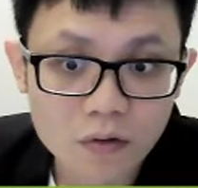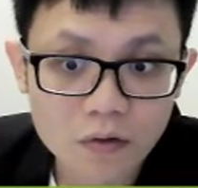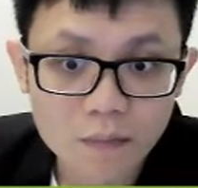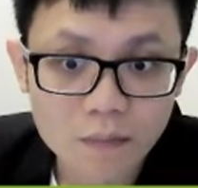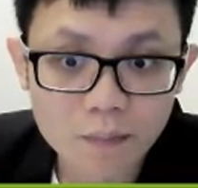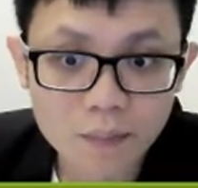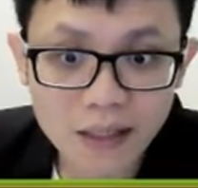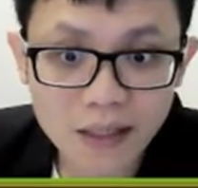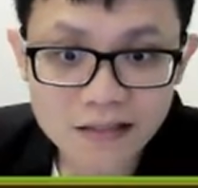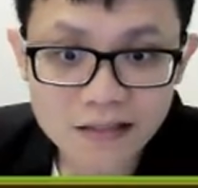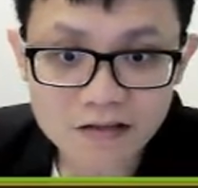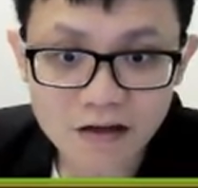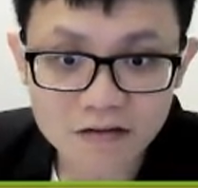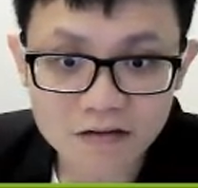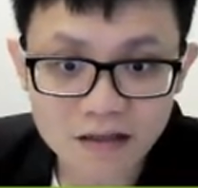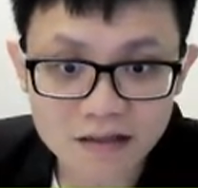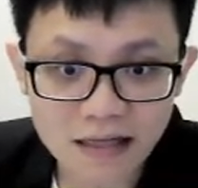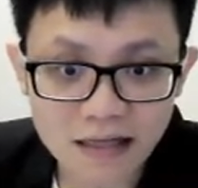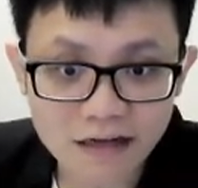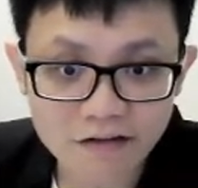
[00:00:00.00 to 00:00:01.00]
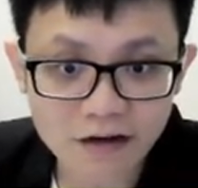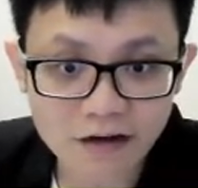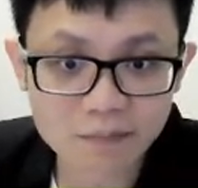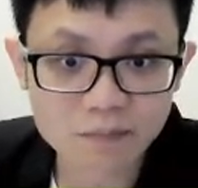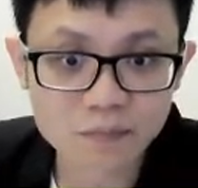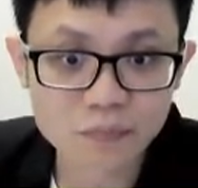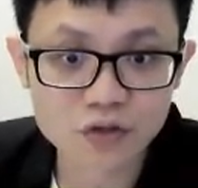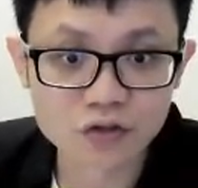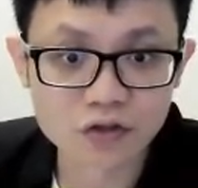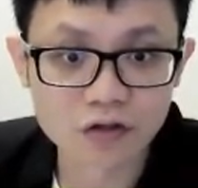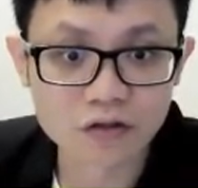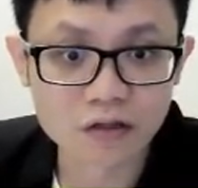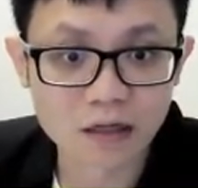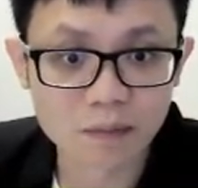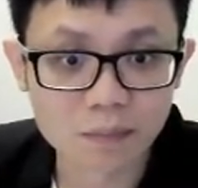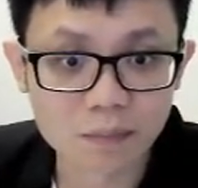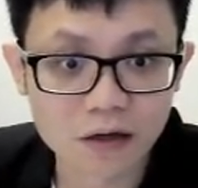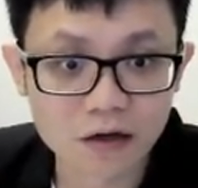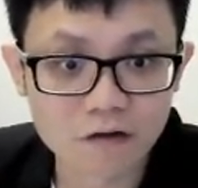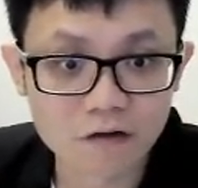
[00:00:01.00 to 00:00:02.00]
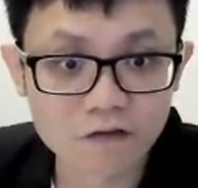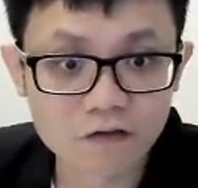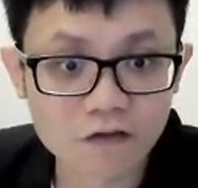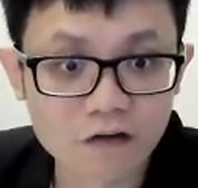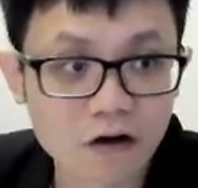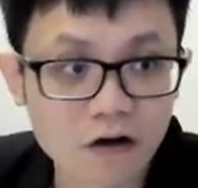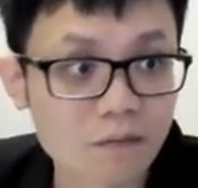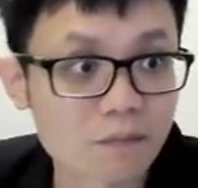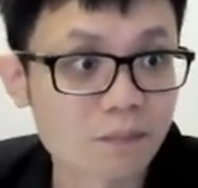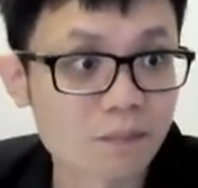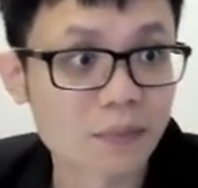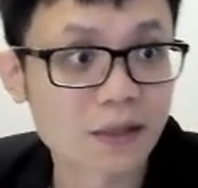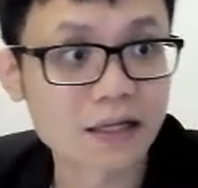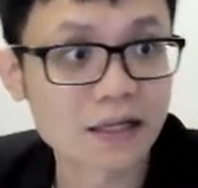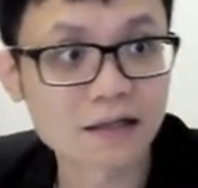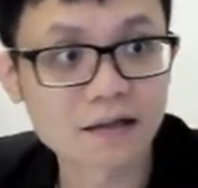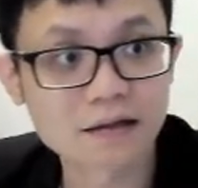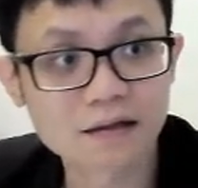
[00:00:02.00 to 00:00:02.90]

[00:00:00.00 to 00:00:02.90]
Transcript: based on the diagram shown above, complete